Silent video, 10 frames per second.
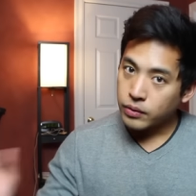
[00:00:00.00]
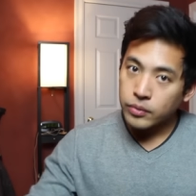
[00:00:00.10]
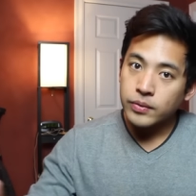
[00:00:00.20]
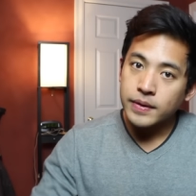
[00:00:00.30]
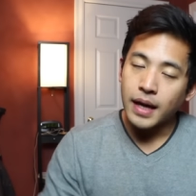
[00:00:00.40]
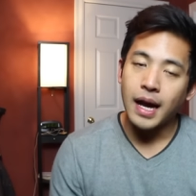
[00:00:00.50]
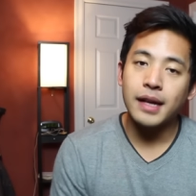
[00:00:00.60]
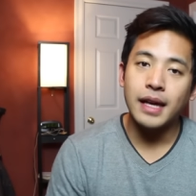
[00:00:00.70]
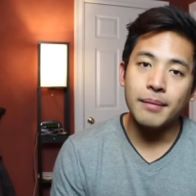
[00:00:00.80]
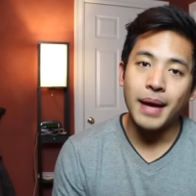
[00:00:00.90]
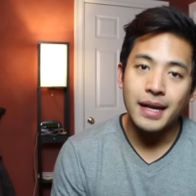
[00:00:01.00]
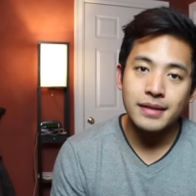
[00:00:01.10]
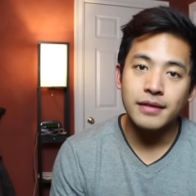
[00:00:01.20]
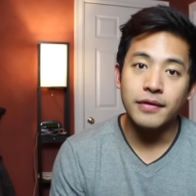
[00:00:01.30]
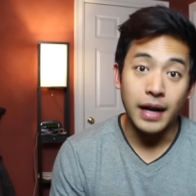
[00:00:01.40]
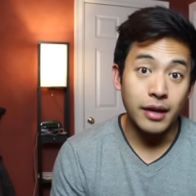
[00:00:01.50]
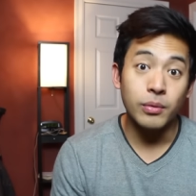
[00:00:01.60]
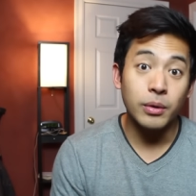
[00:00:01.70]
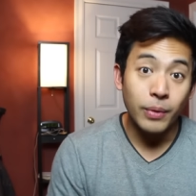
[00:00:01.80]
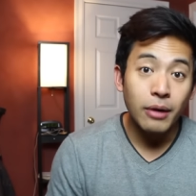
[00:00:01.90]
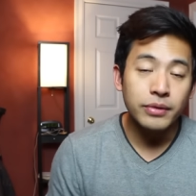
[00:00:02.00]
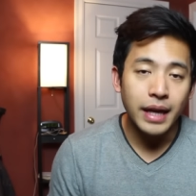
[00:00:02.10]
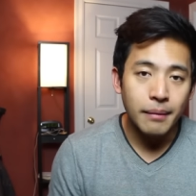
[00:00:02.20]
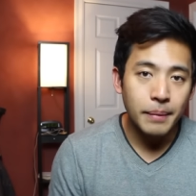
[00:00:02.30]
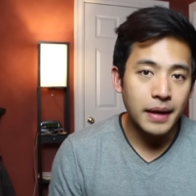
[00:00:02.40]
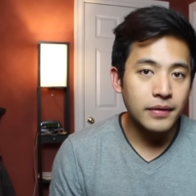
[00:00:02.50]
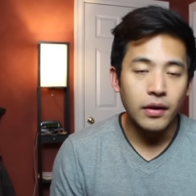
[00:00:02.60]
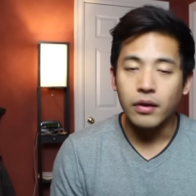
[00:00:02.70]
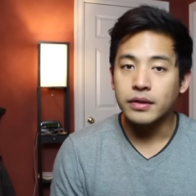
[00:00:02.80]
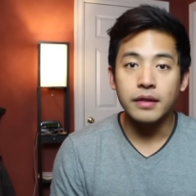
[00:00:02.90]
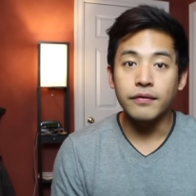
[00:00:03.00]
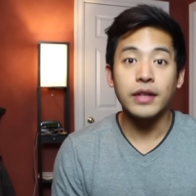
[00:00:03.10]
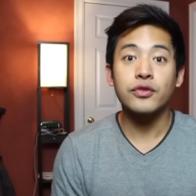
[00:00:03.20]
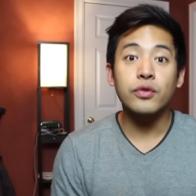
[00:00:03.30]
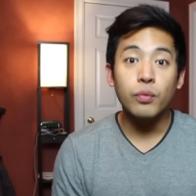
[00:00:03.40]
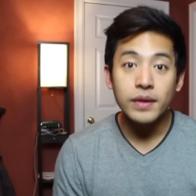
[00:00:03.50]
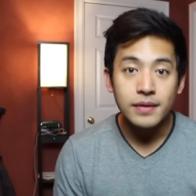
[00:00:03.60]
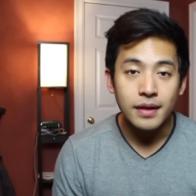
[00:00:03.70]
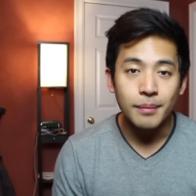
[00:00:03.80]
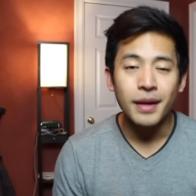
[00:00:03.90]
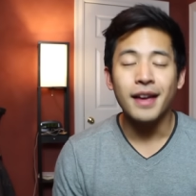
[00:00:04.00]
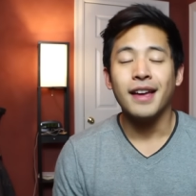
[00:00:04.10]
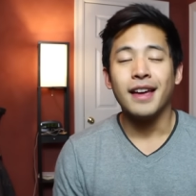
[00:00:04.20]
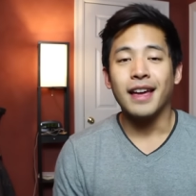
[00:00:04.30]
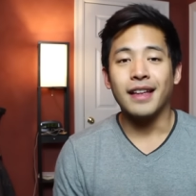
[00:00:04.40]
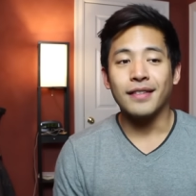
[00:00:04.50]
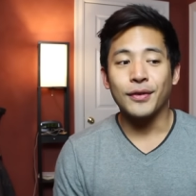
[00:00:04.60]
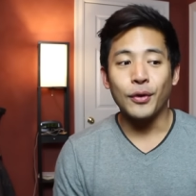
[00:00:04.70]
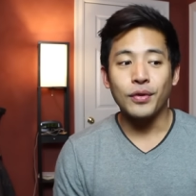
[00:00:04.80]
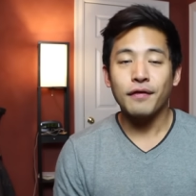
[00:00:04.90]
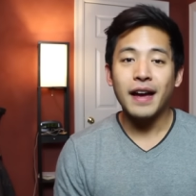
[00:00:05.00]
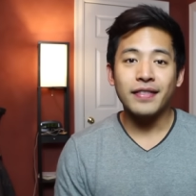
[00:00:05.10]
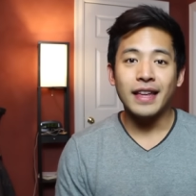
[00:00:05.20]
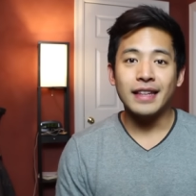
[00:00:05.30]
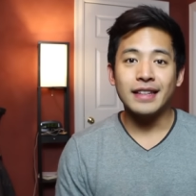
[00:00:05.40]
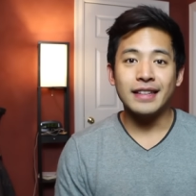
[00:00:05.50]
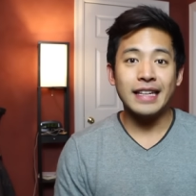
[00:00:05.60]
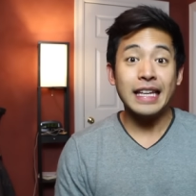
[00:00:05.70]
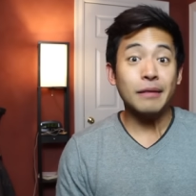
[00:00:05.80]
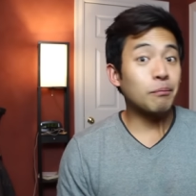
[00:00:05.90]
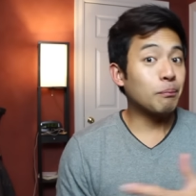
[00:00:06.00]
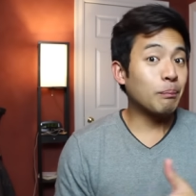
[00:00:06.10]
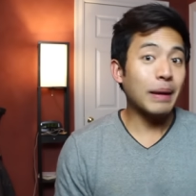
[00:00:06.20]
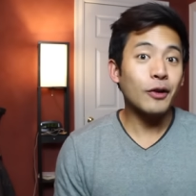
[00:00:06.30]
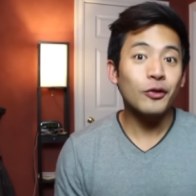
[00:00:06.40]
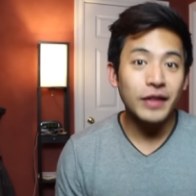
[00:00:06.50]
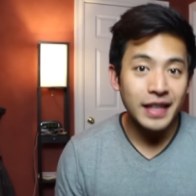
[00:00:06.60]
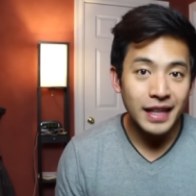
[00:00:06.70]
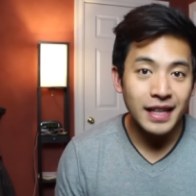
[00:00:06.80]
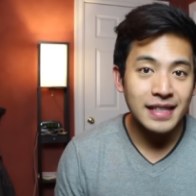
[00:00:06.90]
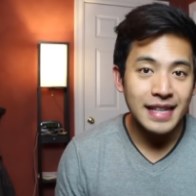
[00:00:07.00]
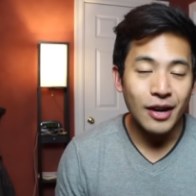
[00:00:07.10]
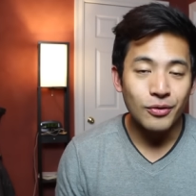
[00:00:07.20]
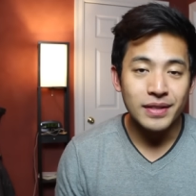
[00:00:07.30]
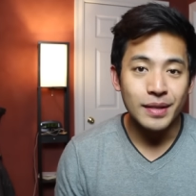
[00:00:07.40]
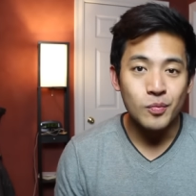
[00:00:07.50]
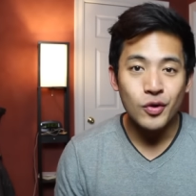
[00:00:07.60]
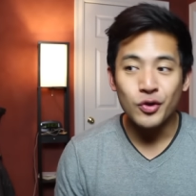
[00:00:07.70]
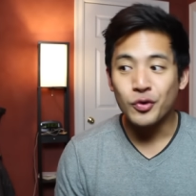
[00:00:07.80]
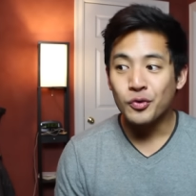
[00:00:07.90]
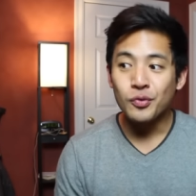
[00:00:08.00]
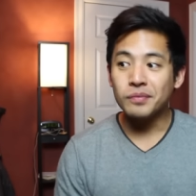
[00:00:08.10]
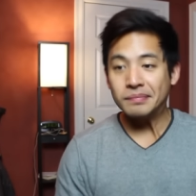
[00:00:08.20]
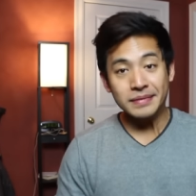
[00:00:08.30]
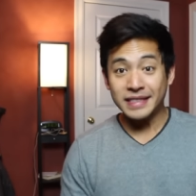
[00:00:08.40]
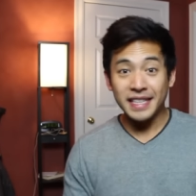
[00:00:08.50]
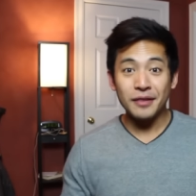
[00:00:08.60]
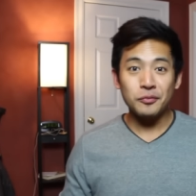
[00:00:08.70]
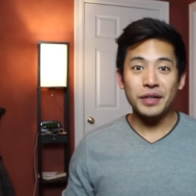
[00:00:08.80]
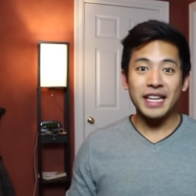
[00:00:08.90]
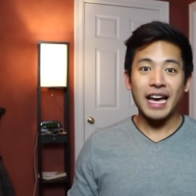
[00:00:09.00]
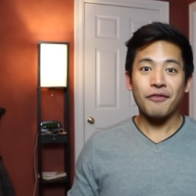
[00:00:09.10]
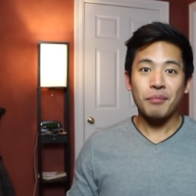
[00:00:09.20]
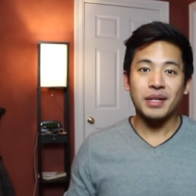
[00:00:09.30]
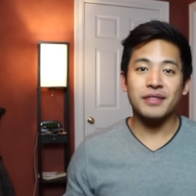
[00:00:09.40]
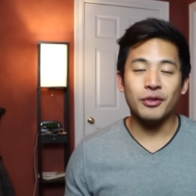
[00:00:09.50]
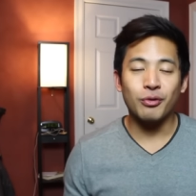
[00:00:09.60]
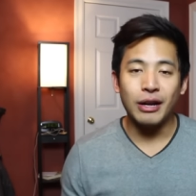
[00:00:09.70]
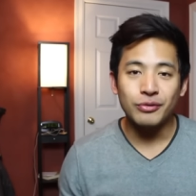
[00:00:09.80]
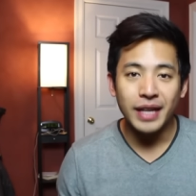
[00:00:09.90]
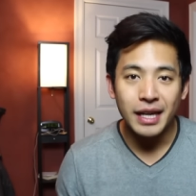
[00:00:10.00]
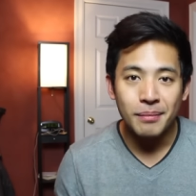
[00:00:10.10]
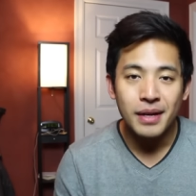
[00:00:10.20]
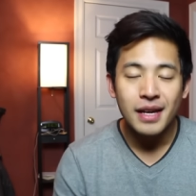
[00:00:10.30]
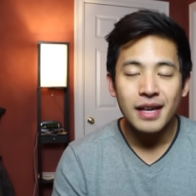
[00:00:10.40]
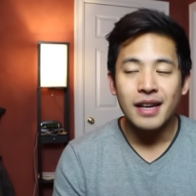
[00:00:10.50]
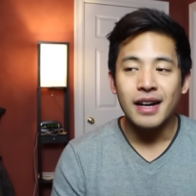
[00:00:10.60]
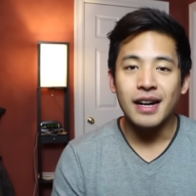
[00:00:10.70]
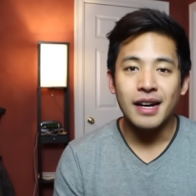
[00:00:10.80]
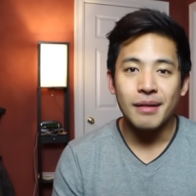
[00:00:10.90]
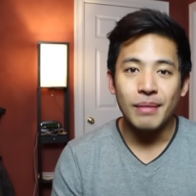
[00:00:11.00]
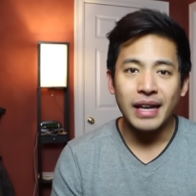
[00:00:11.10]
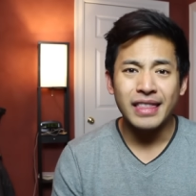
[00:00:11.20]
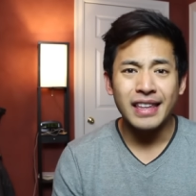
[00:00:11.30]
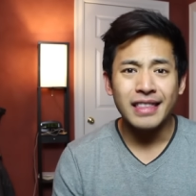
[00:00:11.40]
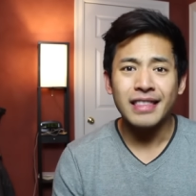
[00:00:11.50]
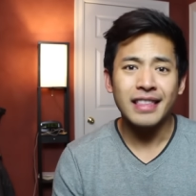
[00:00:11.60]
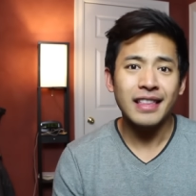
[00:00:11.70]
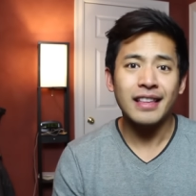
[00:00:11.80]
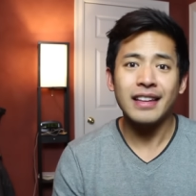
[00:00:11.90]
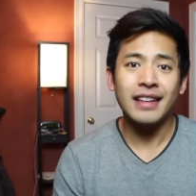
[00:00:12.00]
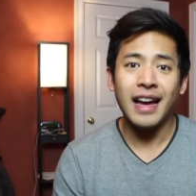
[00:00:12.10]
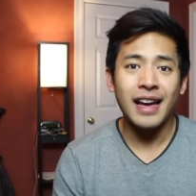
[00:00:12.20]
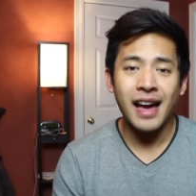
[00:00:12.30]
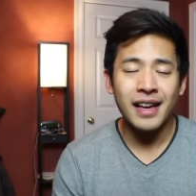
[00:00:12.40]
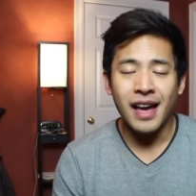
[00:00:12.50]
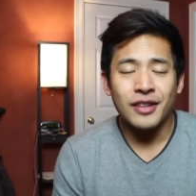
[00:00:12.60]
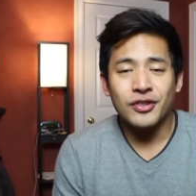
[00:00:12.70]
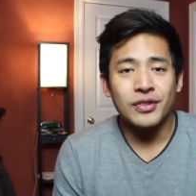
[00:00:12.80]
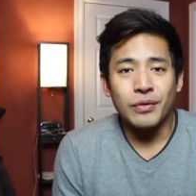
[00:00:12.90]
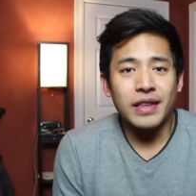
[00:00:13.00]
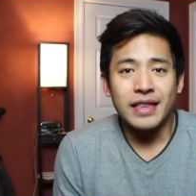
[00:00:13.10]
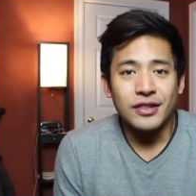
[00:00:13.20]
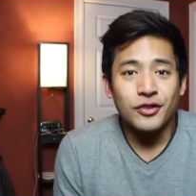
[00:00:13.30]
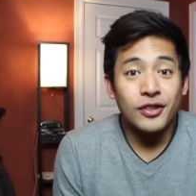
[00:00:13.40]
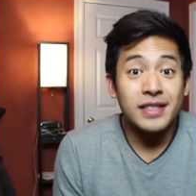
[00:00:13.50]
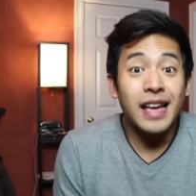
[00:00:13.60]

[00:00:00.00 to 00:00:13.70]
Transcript: Cruz had a massive Iowa ground game based on conventional wisdom. And so the fact that he barely eked out someone who didn't really have much of a ground game. Um, I think, I, I, I, just don't think that's a good